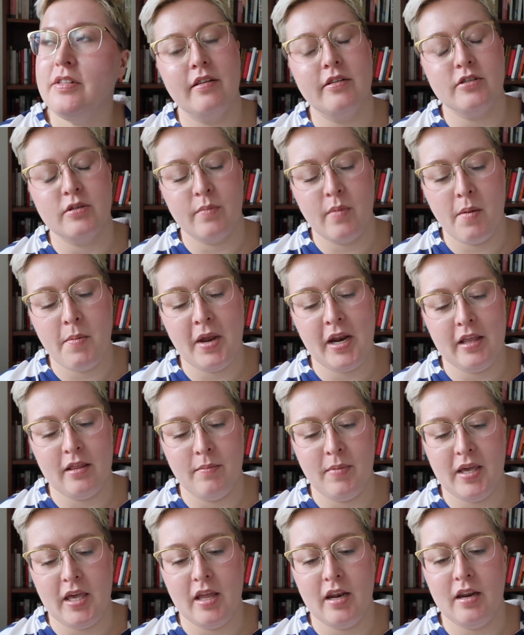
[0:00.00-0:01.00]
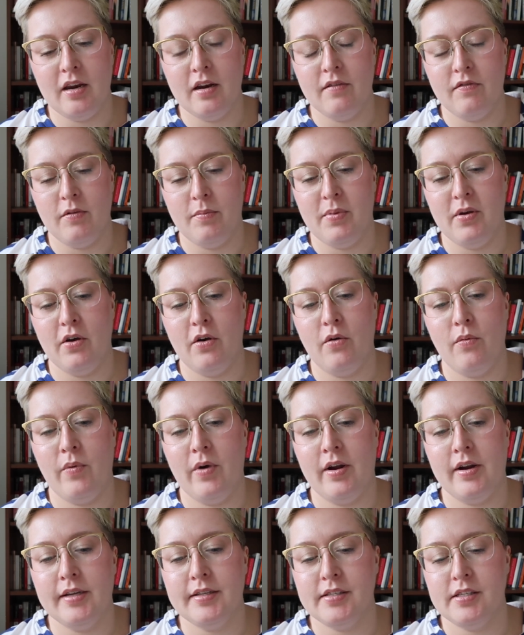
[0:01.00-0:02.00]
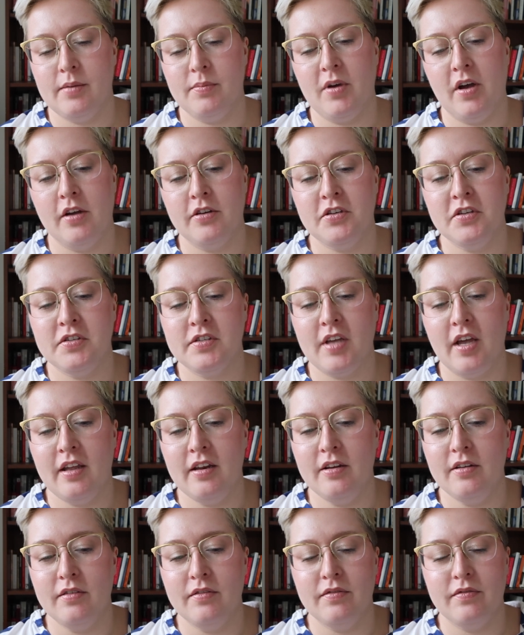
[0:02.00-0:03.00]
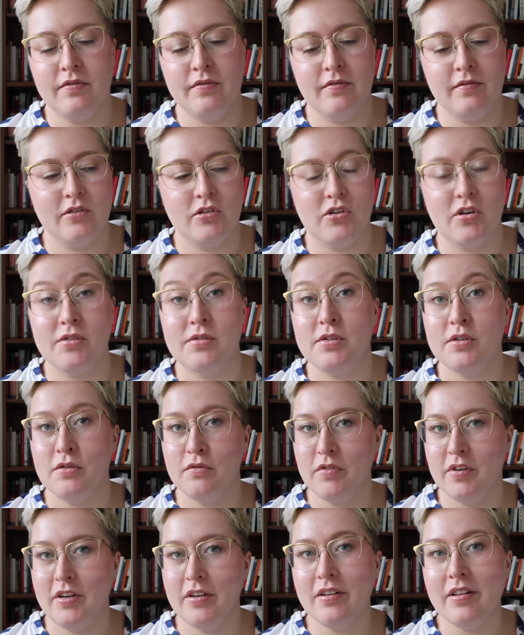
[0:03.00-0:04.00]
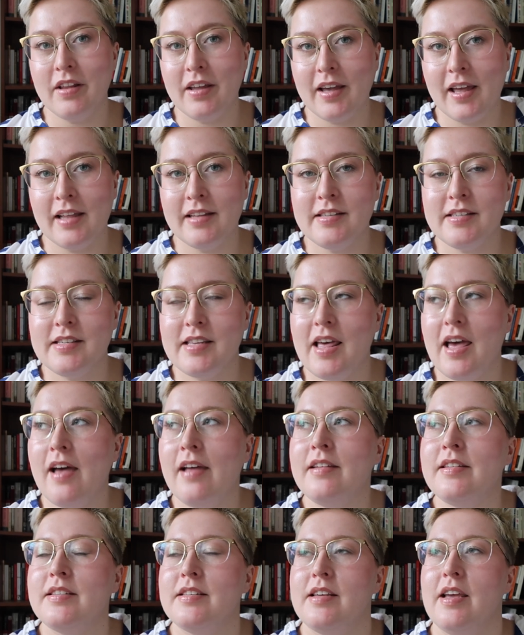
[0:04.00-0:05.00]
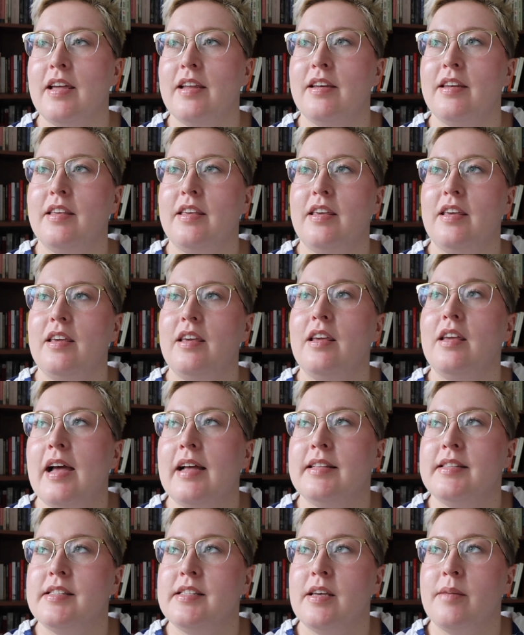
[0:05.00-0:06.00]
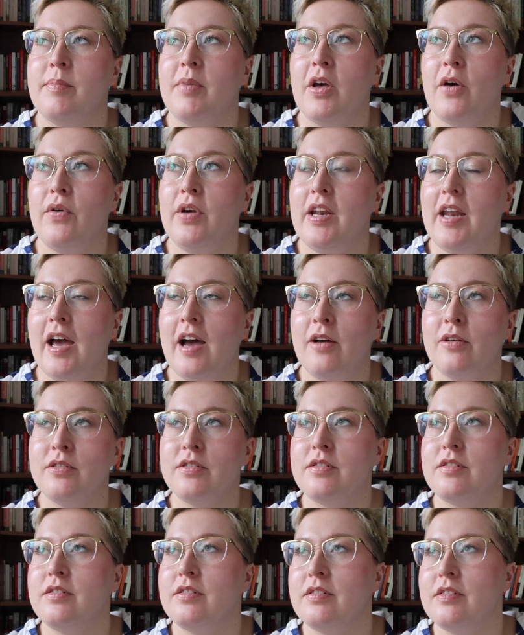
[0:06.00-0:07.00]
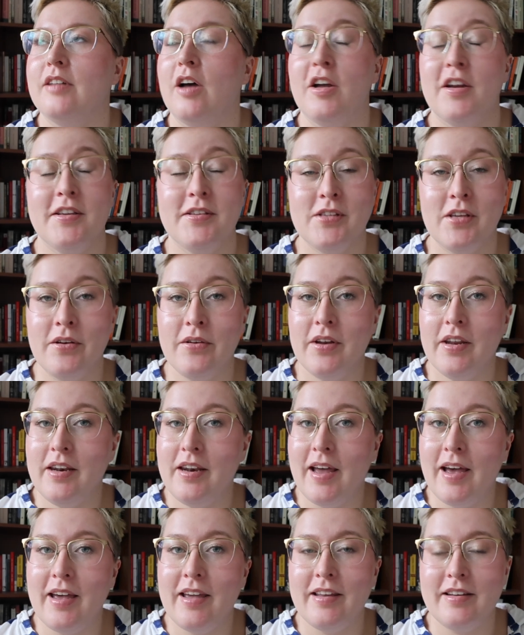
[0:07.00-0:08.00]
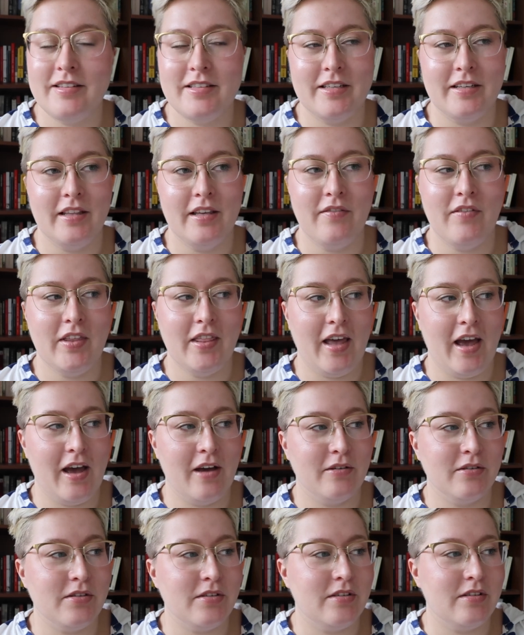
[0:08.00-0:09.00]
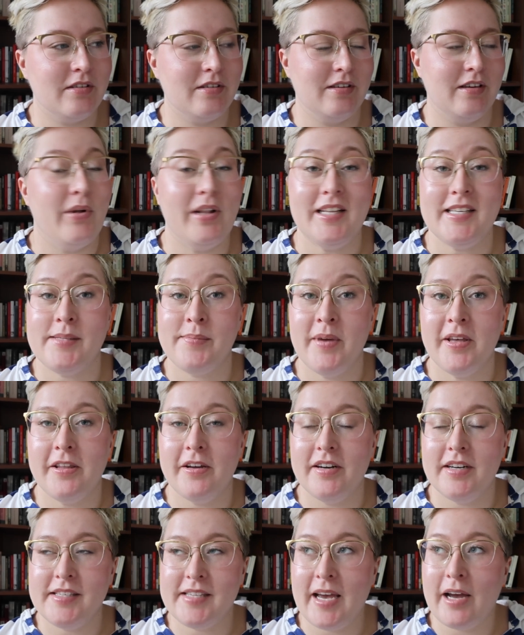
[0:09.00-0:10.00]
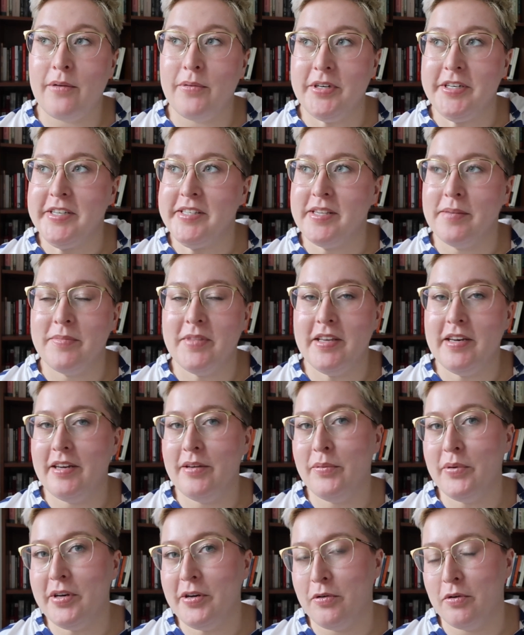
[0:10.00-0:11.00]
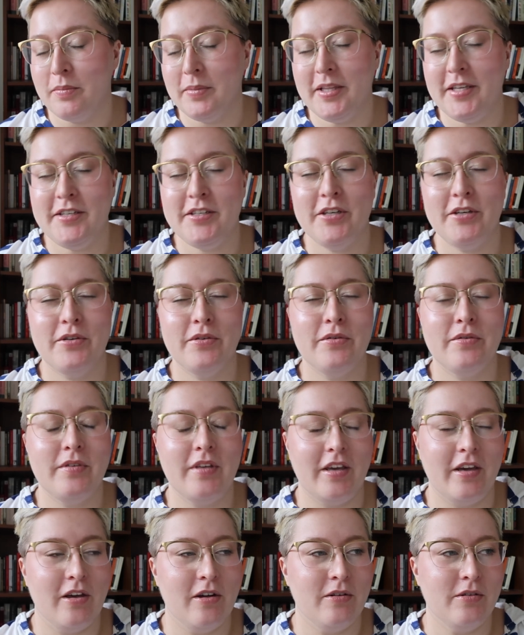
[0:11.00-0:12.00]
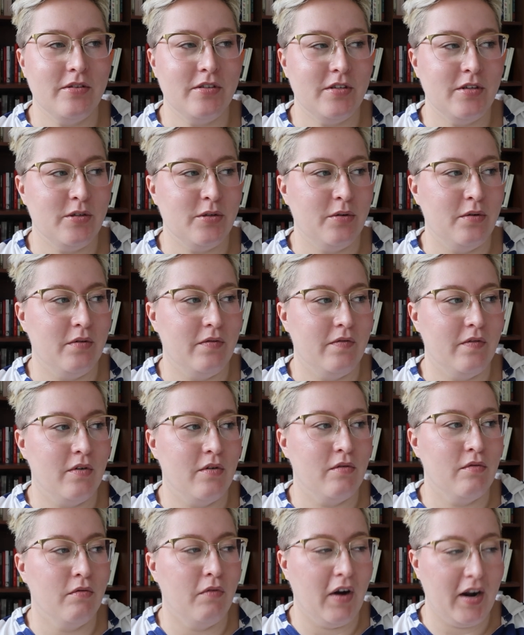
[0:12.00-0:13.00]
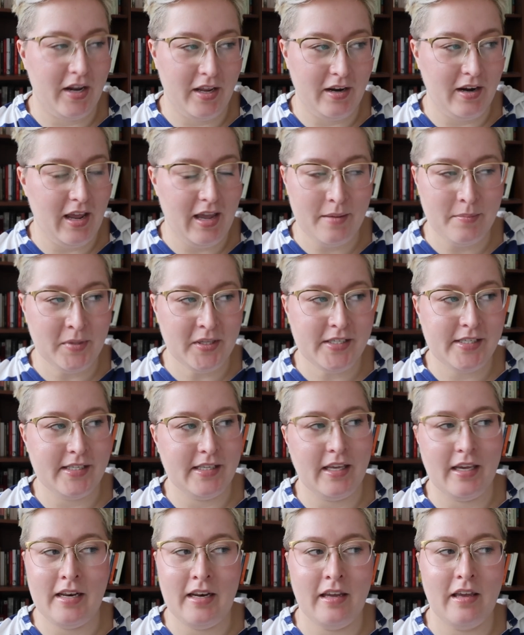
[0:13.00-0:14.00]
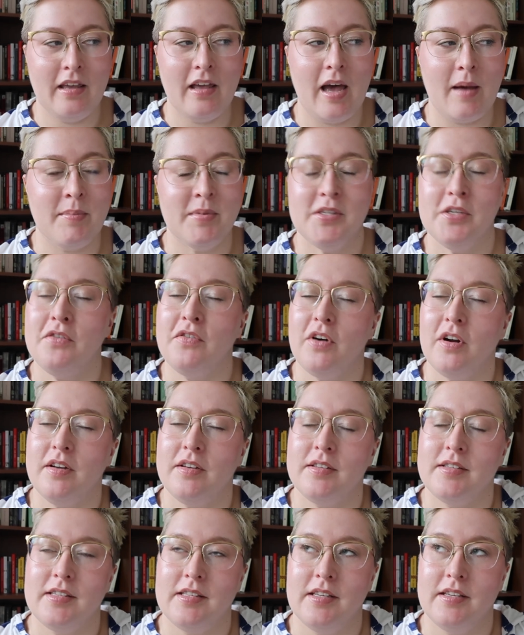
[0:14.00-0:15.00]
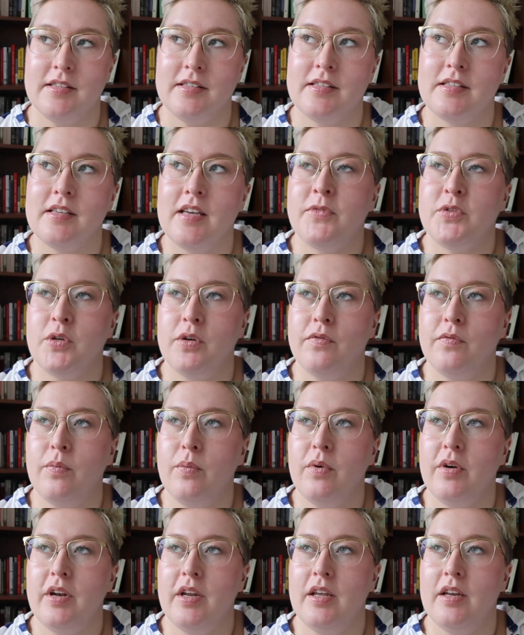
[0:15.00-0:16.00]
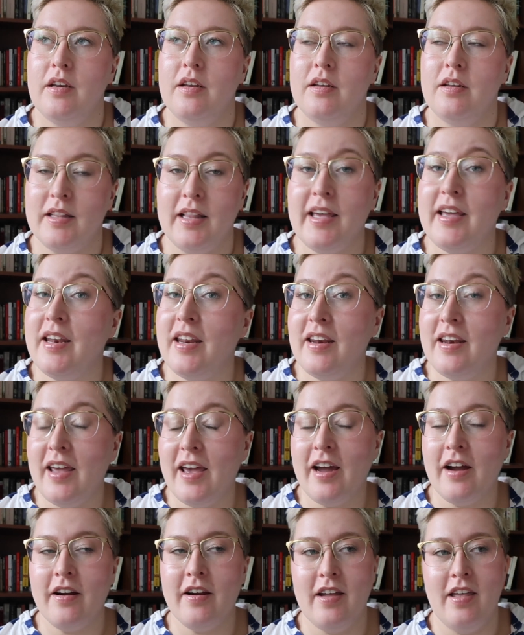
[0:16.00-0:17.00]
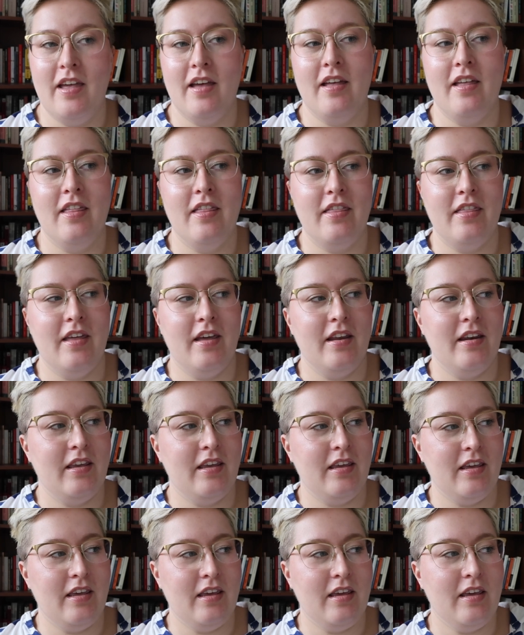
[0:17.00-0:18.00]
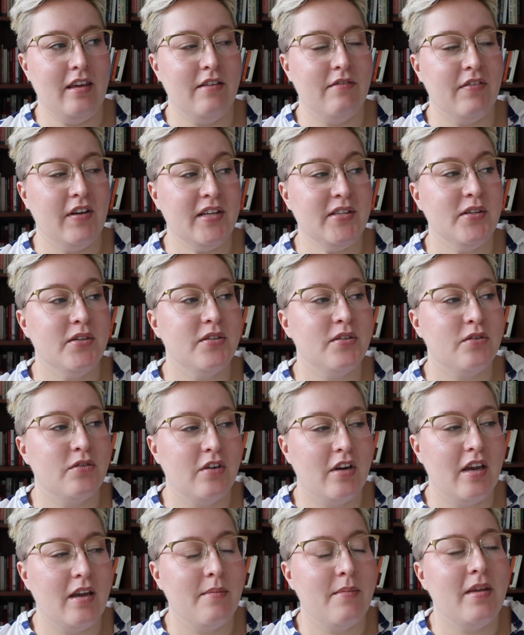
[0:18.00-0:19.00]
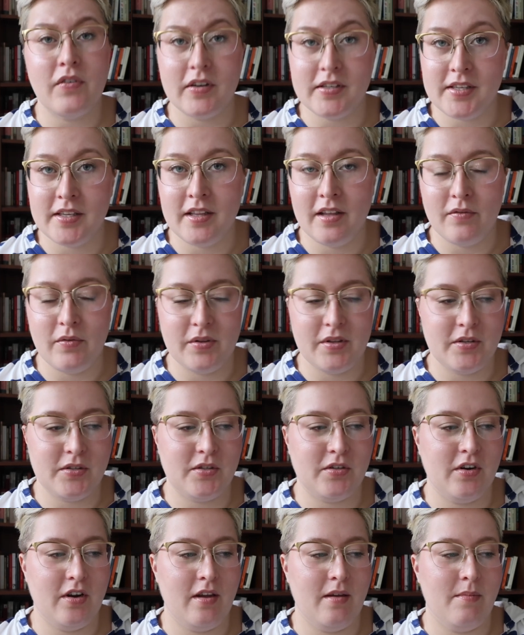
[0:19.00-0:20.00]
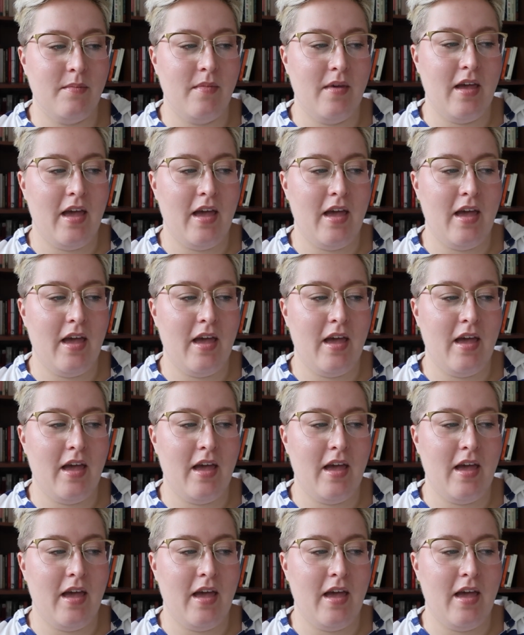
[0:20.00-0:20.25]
There's a moment at the beginning of the book where his subconscious kind of starts to reel against that, and he ends up going out on his own at night, leaving the house while his mother is out, which is something he wouldn't normally do. He goes just sort of running aimlessly, and he happens across this sort of wooded, gladed area that he finds a stream, falls in love with a stream,